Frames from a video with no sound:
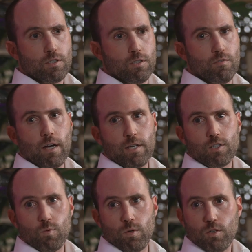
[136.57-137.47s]

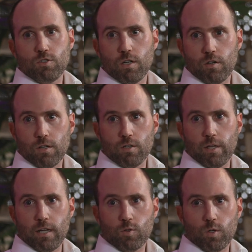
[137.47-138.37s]
device that we use here at
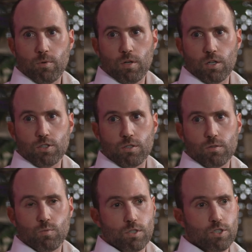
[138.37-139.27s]
Atlantic
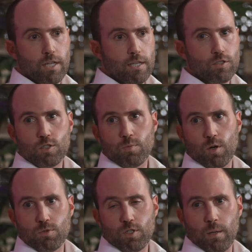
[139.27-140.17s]
Reproduction, which takes the
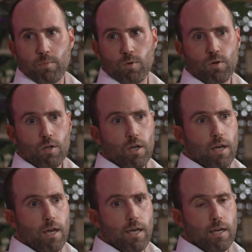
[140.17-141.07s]
sperm sample
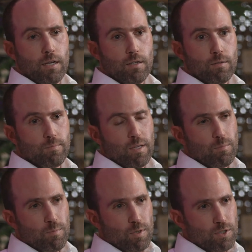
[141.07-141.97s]
and
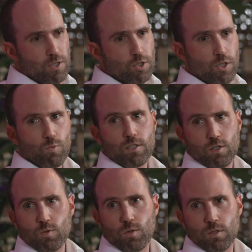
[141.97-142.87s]
it essentially runs
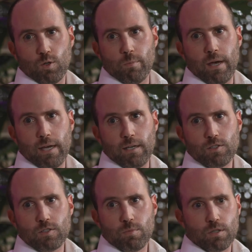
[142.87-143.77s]
it through a little
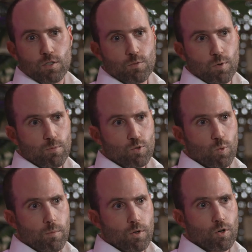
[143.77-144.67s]
maze, but the sperm
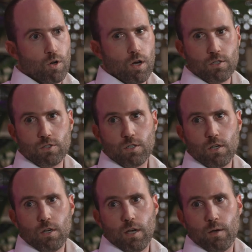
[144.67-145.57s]
swim across,
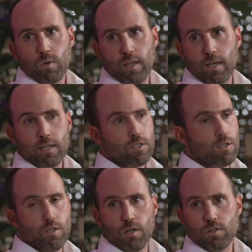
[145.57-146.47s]
and when they get to
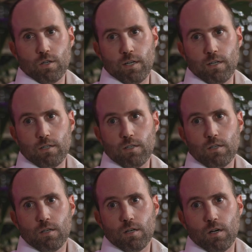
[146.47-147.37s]
the other end,
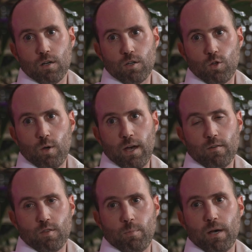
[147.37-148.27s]
you
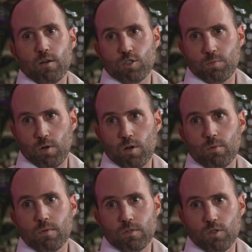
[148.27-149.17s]
have the better
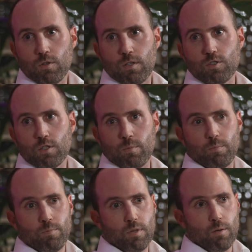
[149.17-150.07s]
sperm. So these are
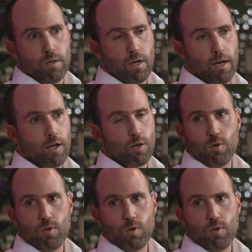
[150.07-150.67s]
the higher